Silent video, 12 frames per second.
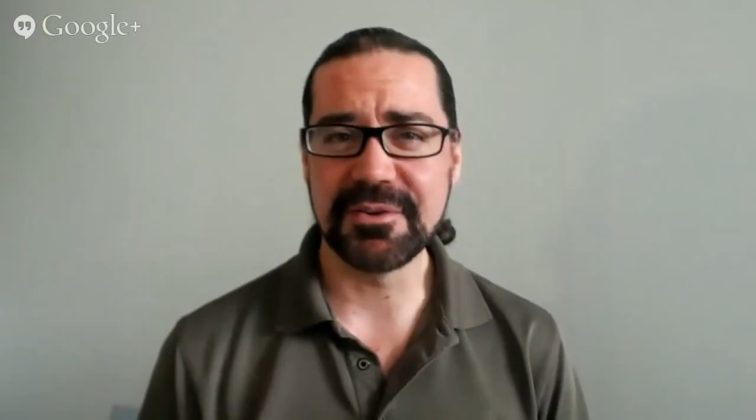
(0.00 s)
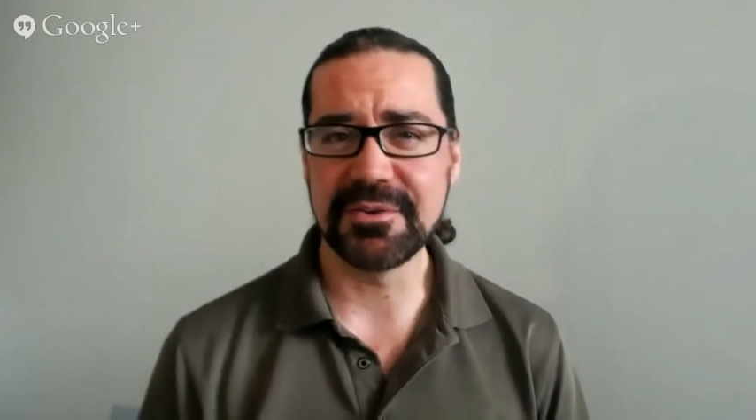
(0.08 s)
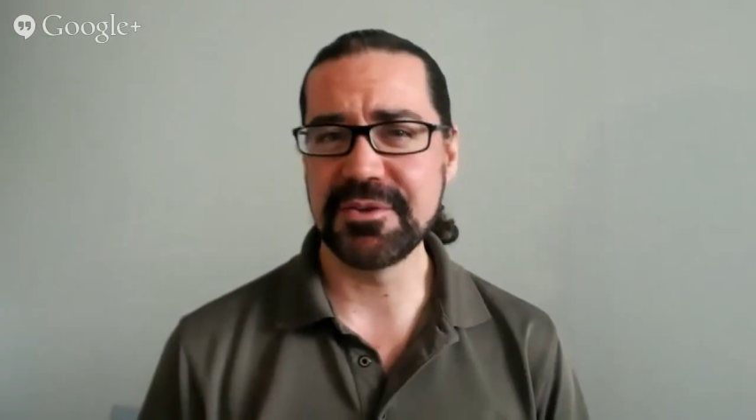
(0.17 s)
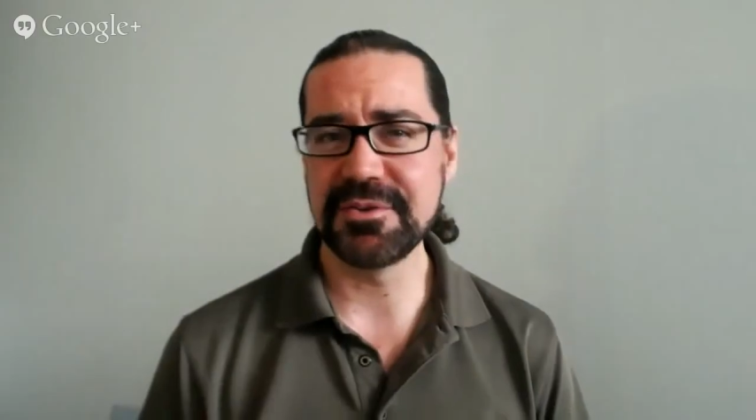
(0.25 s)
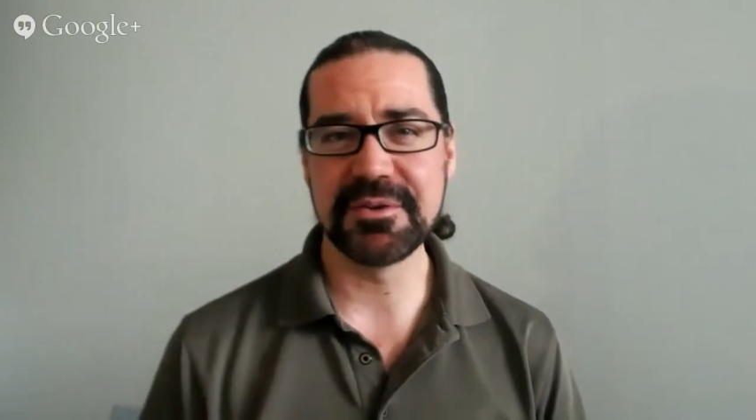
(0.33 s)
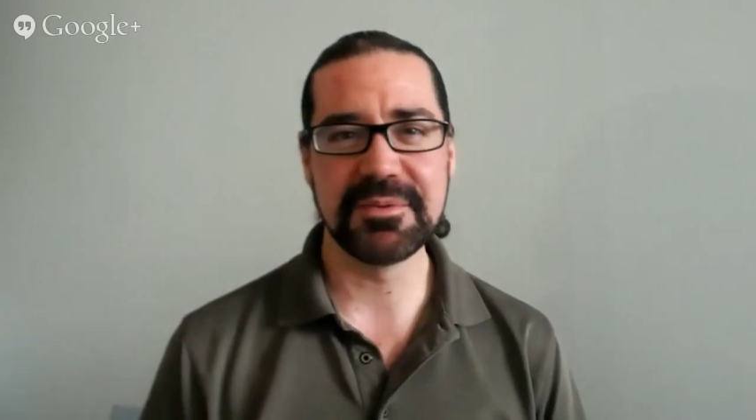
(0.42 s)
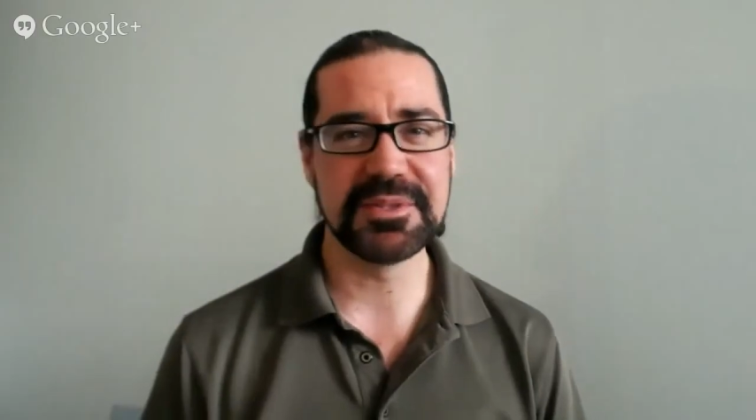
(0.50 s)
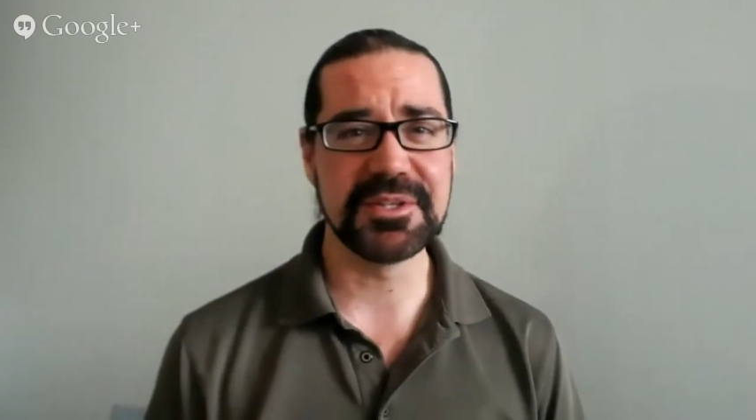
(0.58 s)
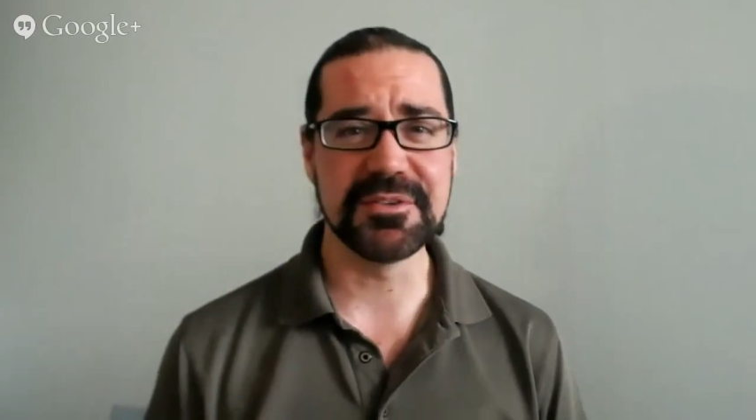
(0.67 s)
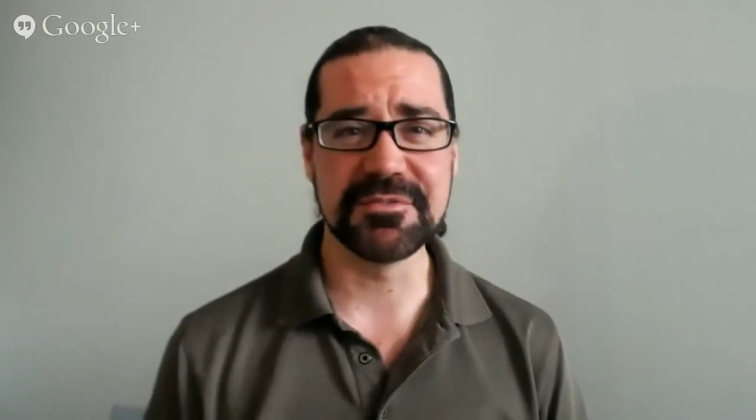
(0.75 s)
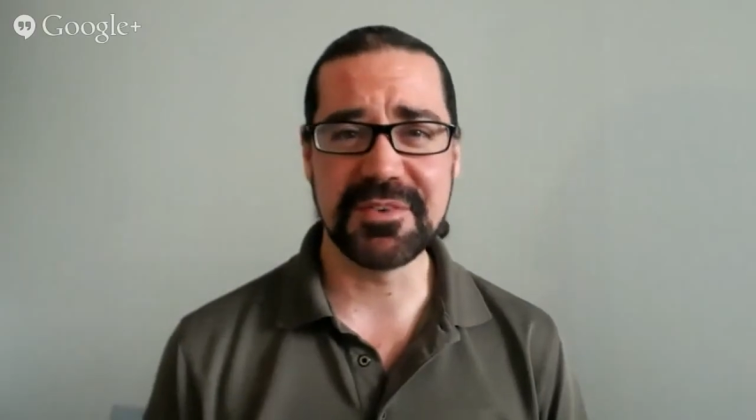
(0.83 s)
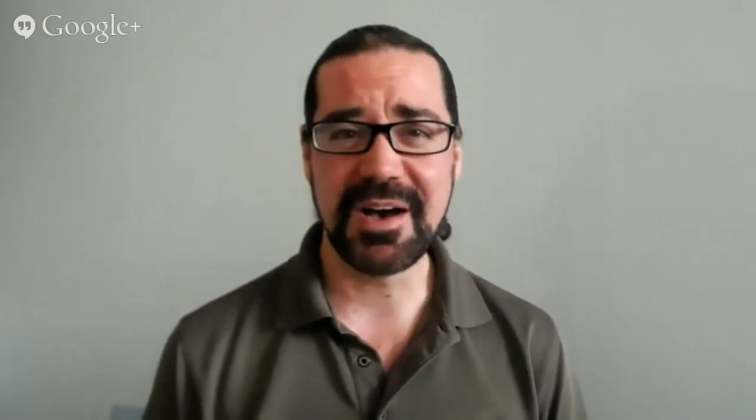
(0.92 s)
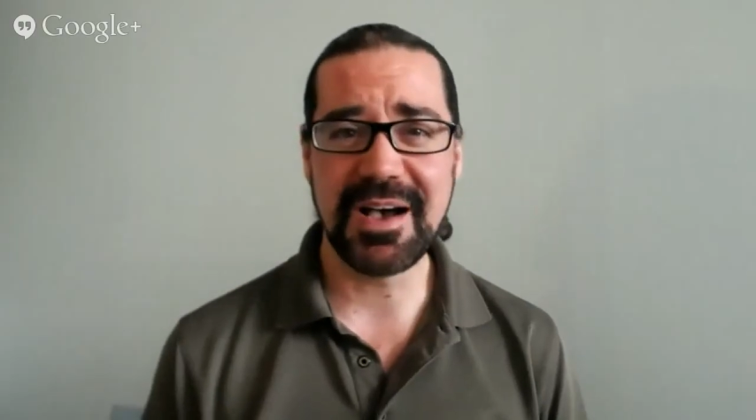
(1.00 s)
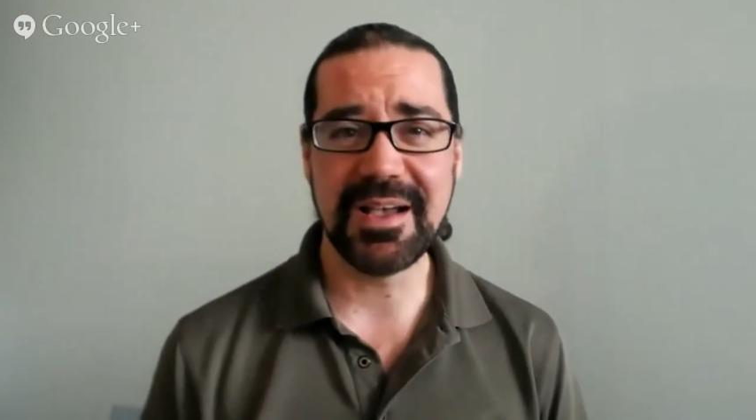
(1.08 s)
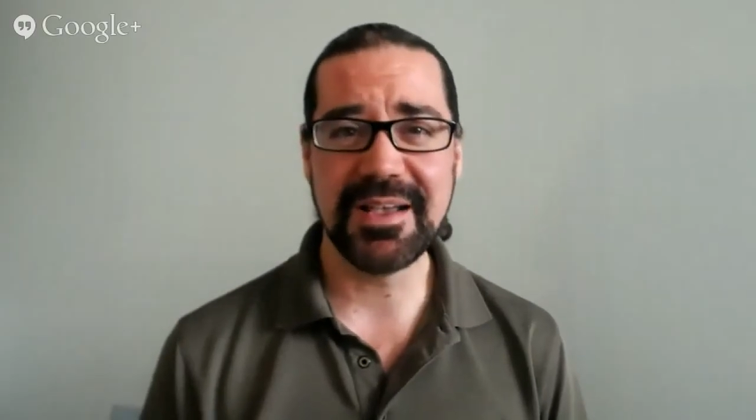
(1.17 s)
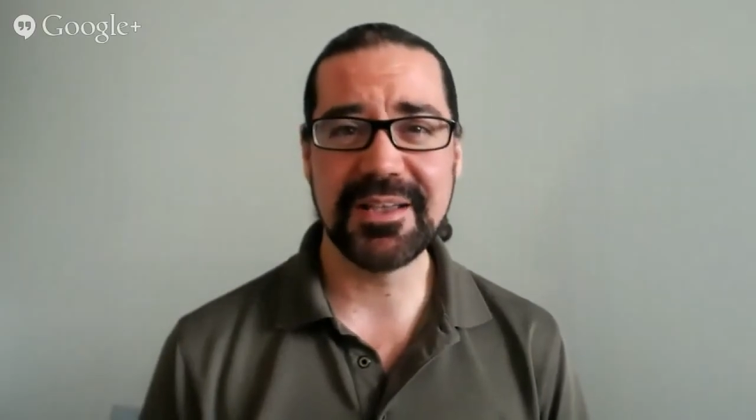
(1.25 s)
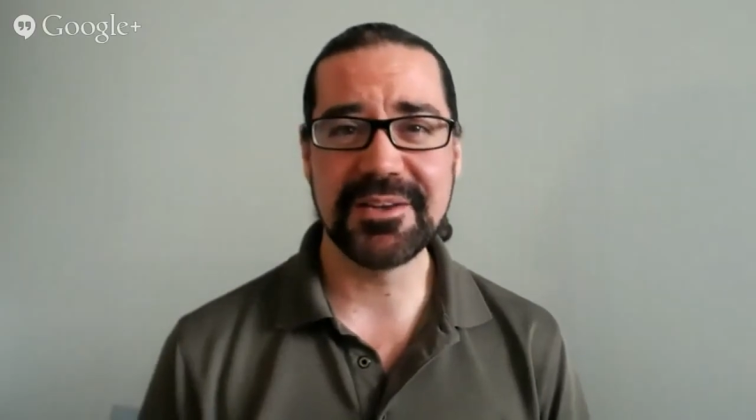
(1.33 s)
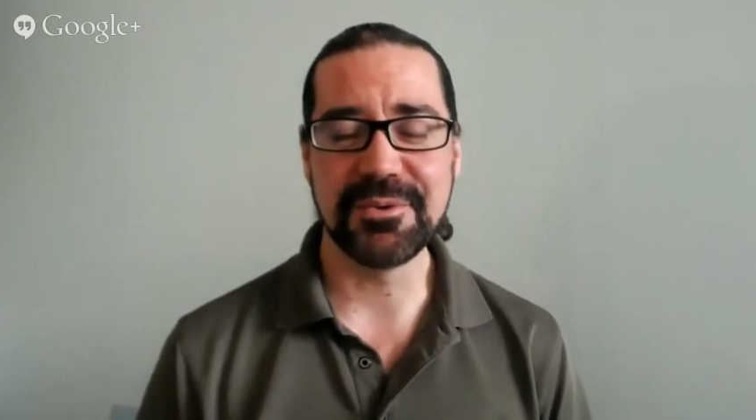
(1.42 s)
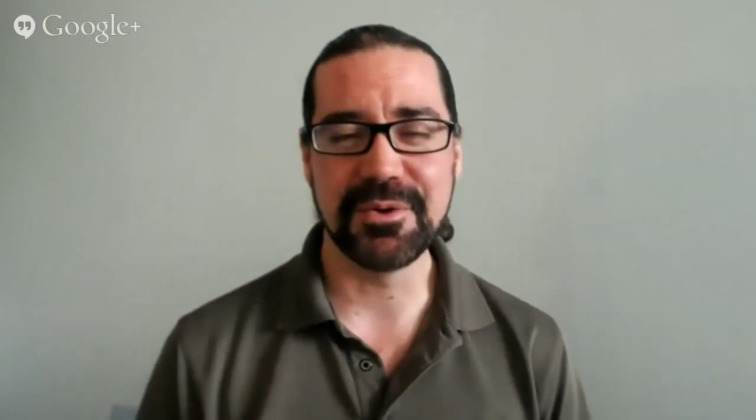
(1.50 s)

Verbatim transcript: or union with the divine,